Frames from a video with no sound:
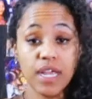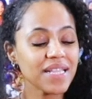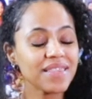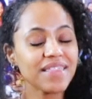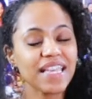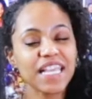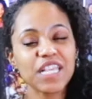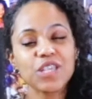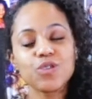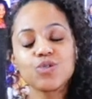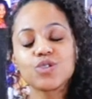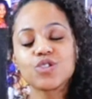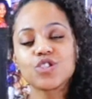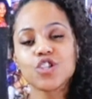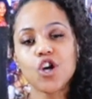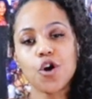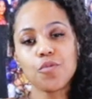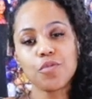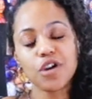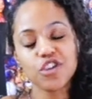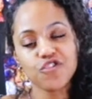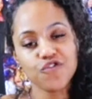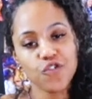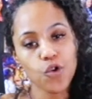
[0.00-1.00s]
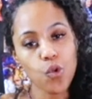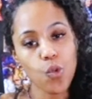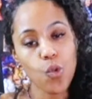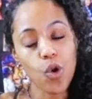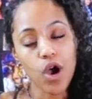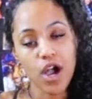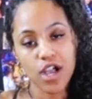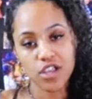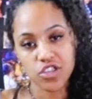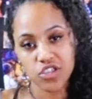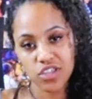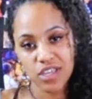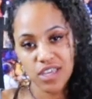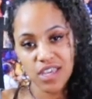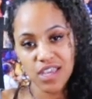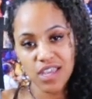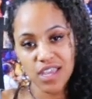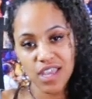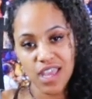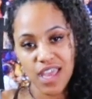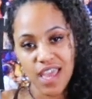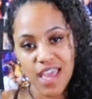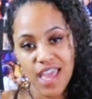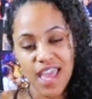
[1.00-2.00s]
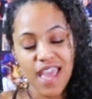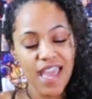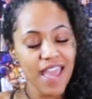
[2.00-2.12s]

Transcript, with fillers: But thank you so much for watching.